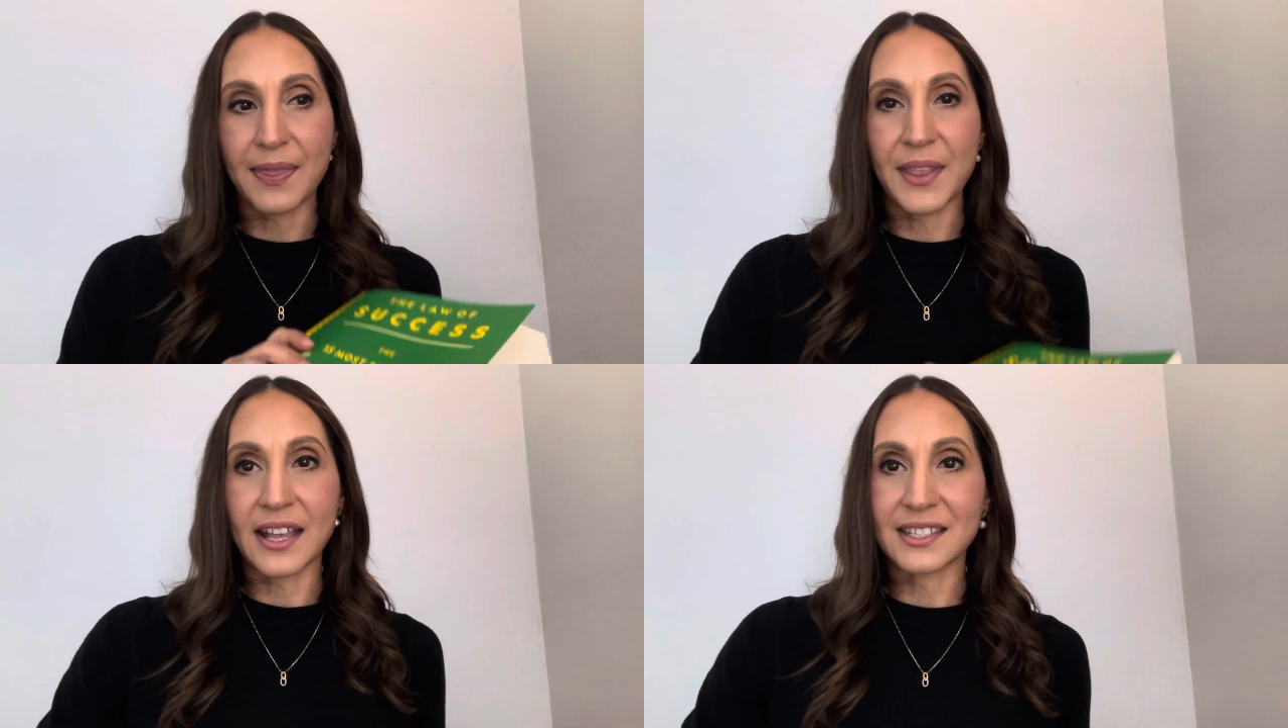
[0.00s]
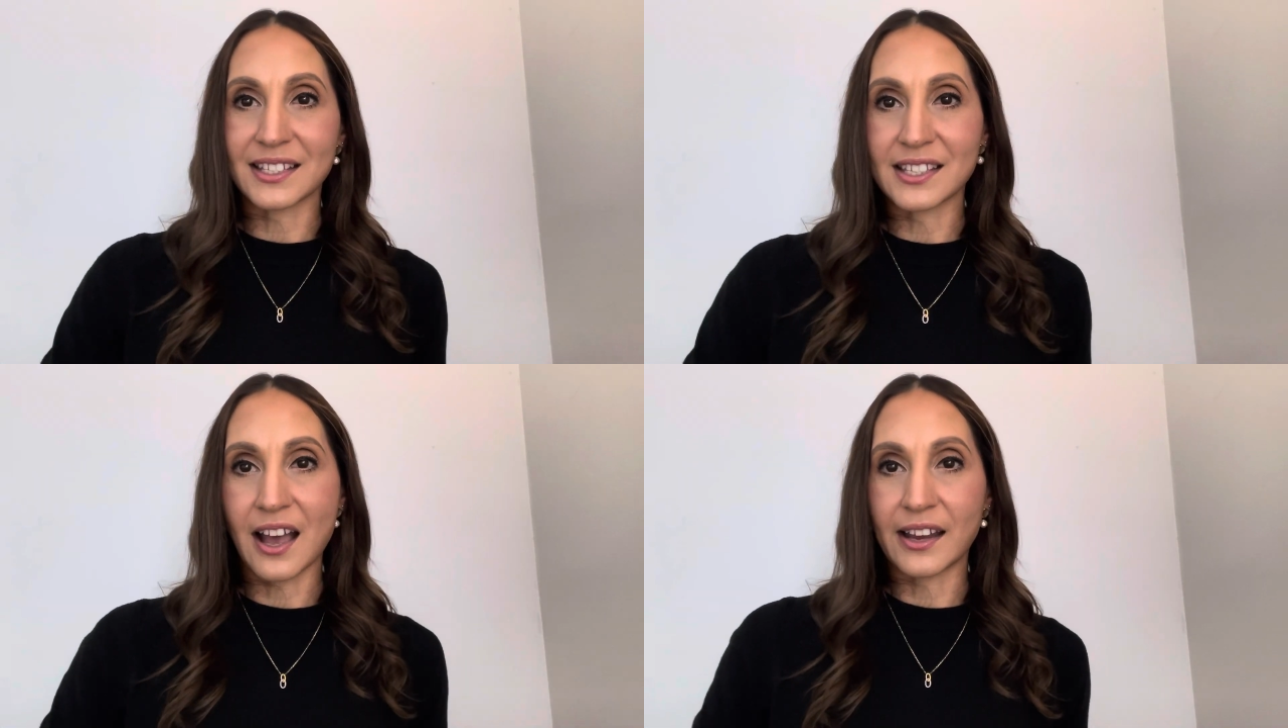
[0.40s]
and that's
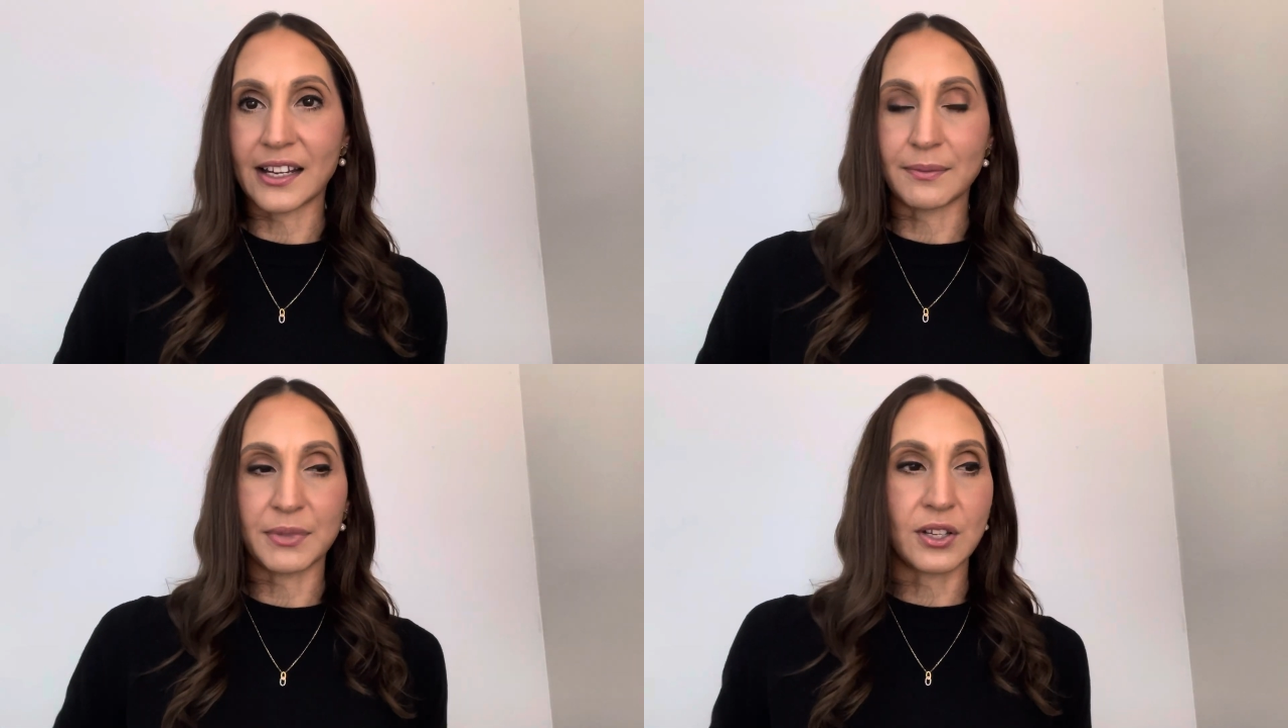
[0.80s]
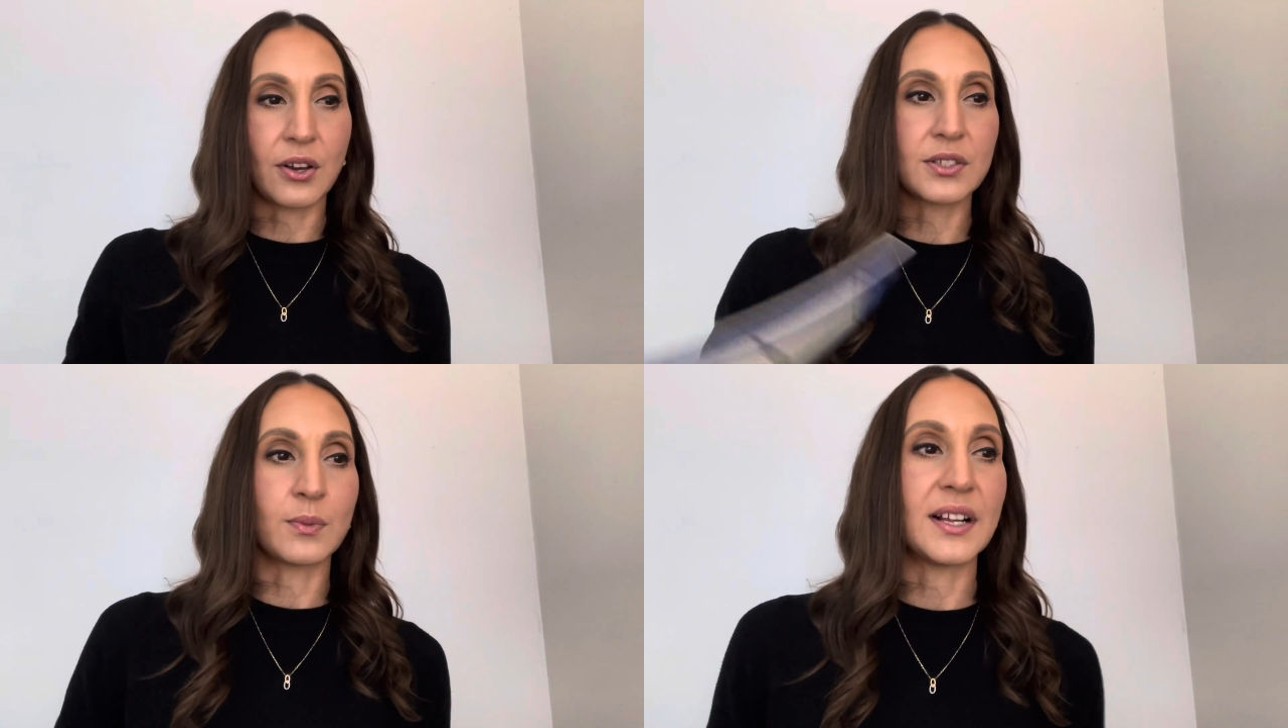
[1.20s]
exciting
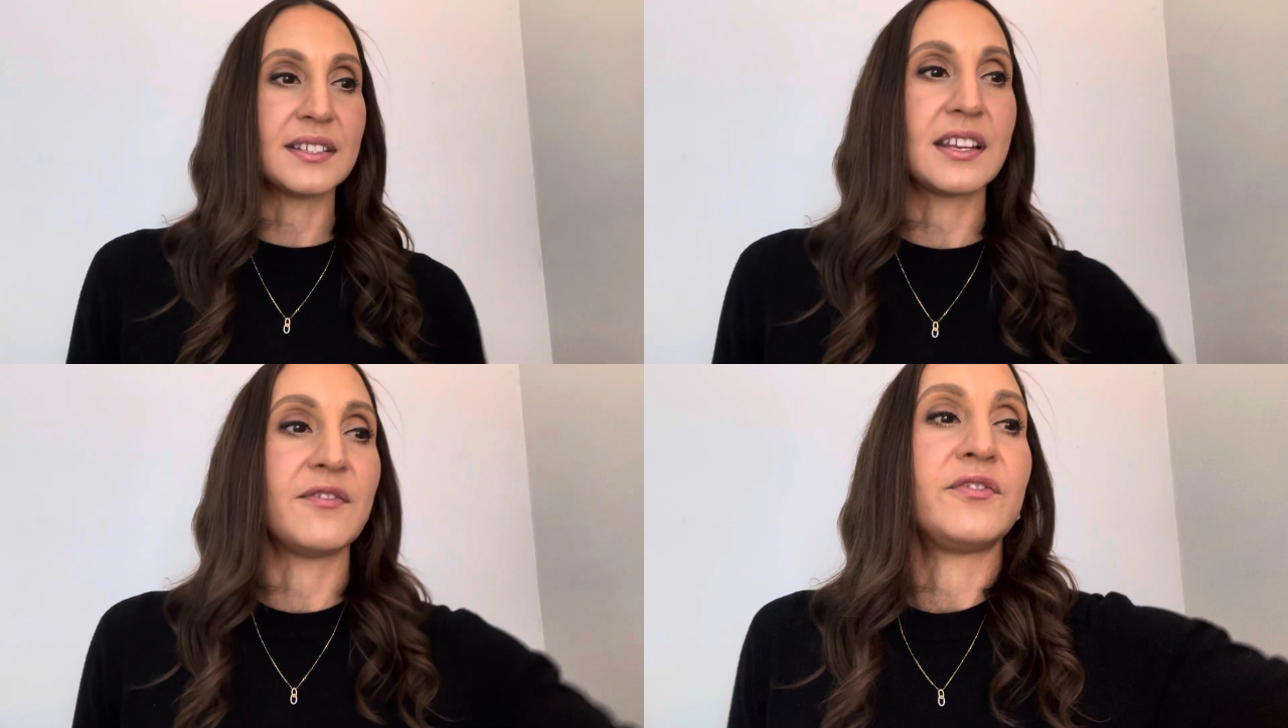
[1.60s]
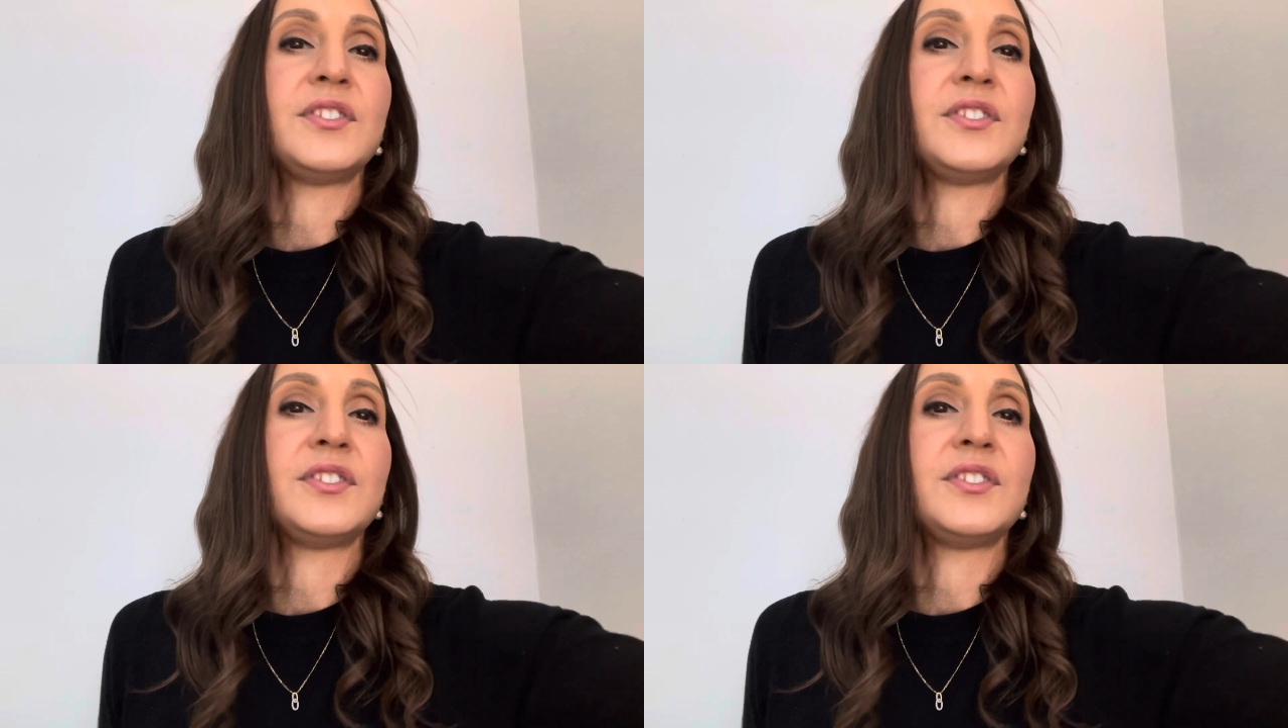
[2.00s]
because once I've